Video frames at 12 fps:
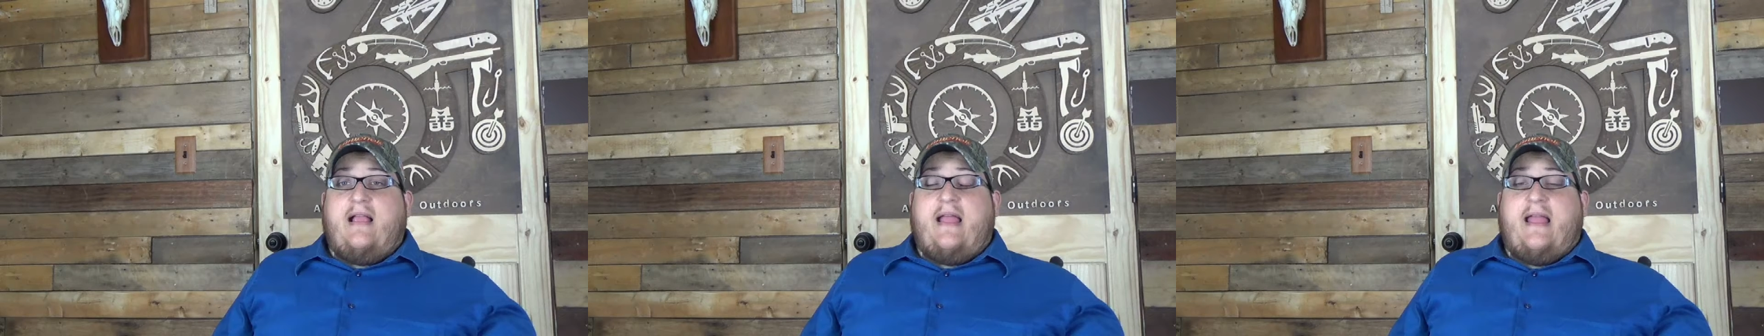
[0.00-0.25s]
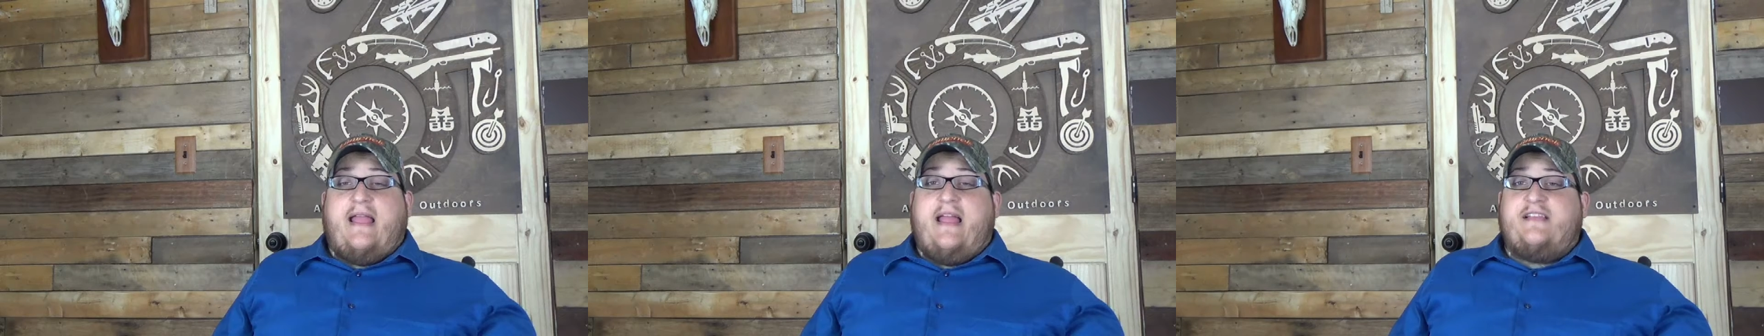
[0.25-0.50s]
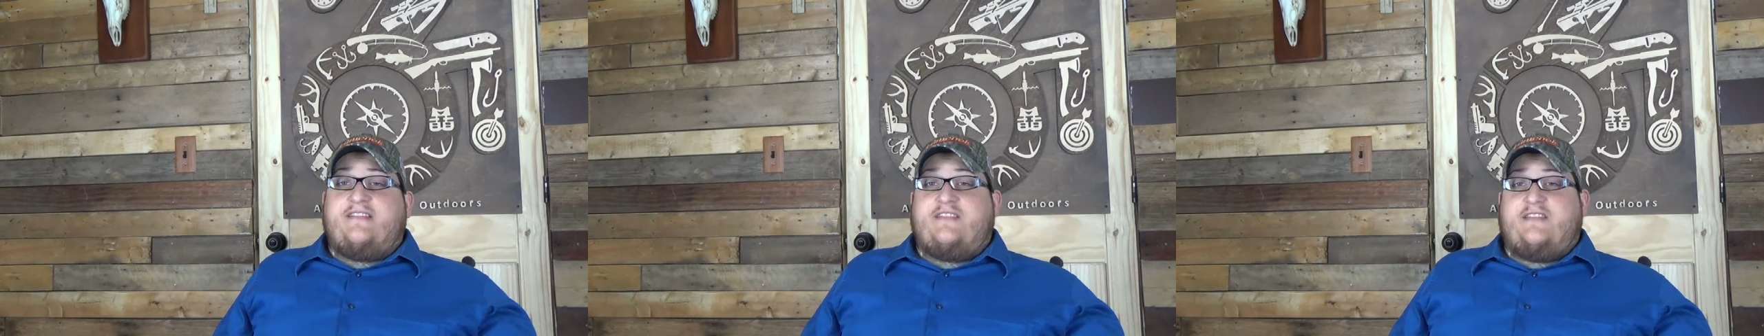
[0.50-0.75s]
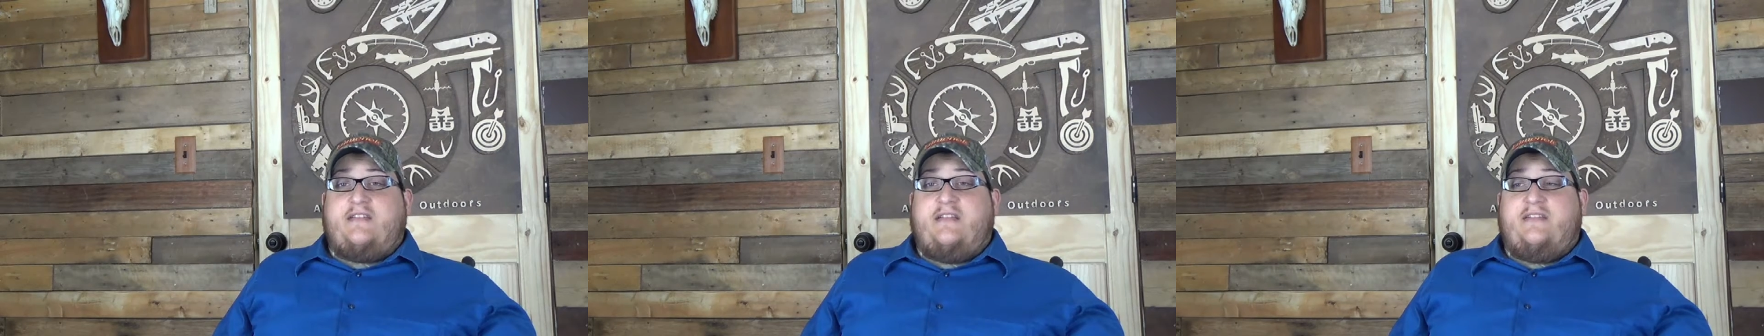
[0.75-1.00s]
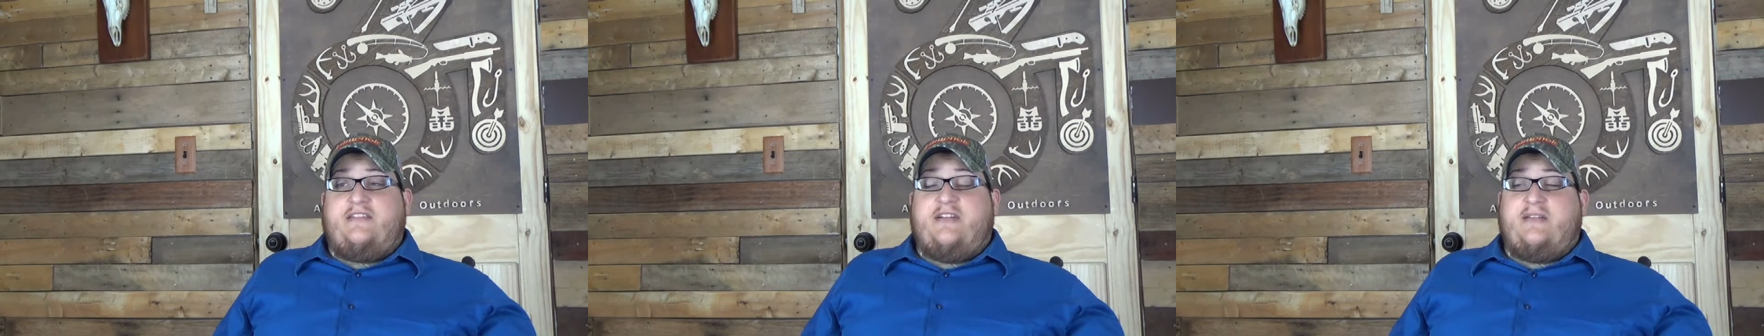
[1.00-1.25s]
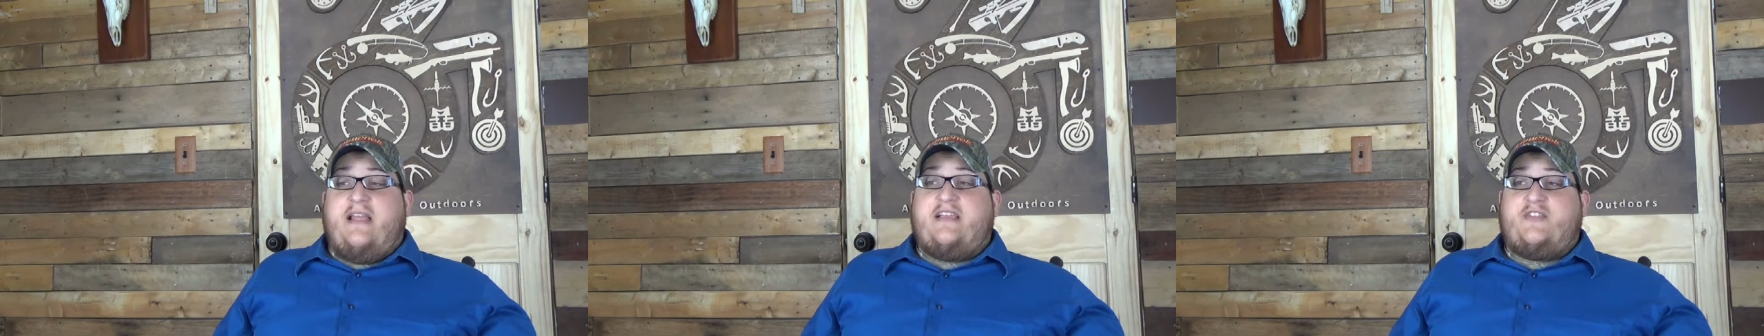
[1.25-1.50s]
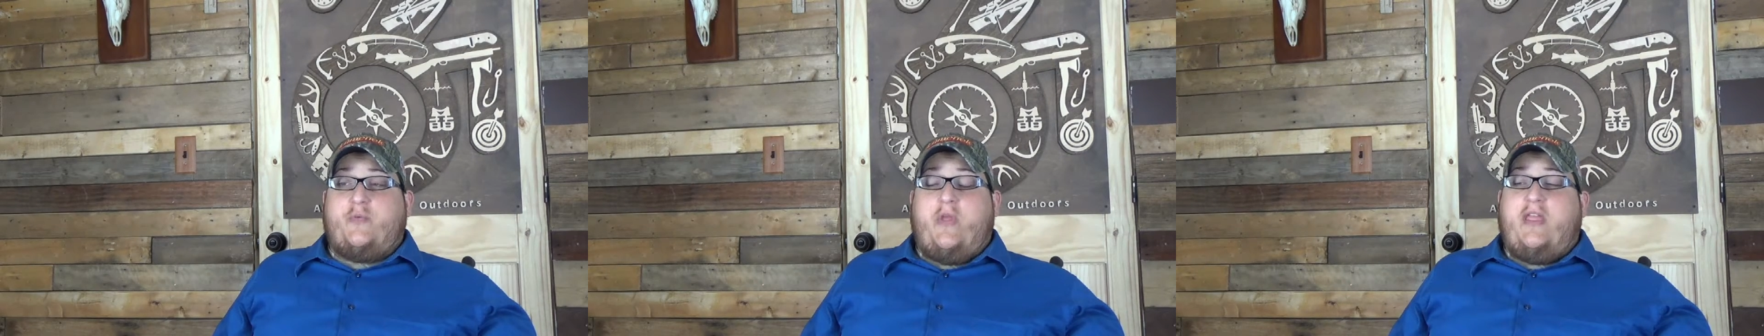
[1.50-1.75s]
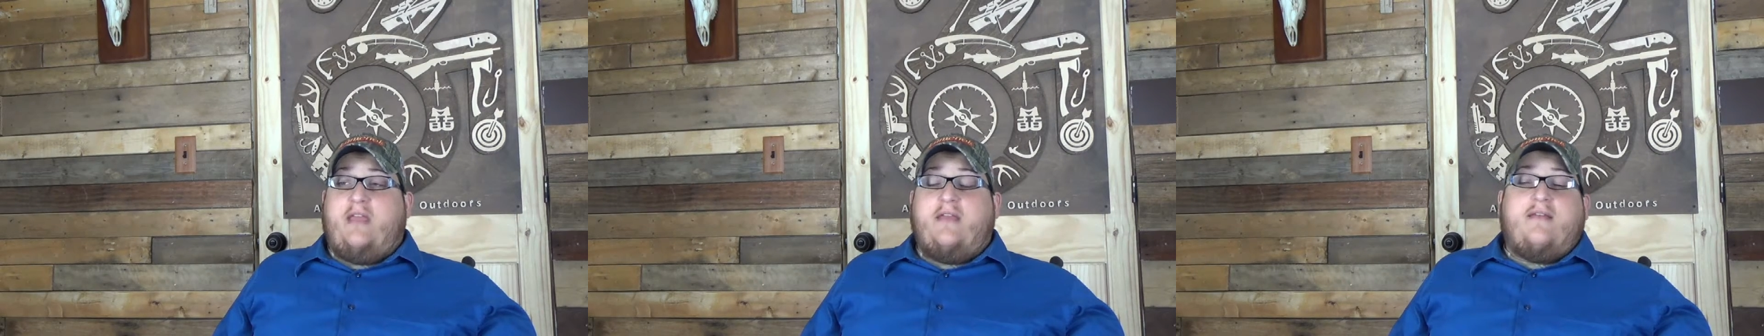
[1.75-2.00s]
I guess until next
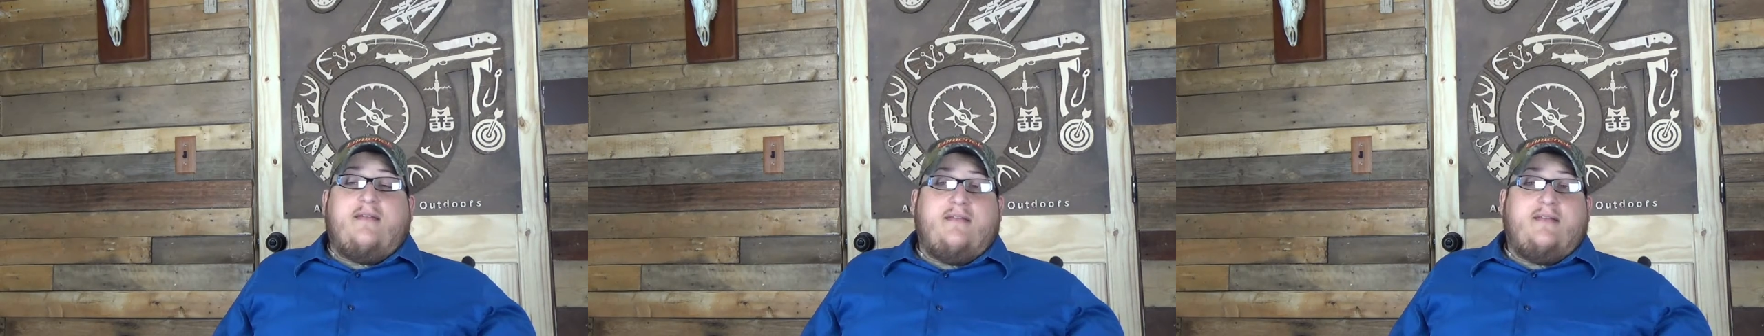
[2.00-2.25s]
week,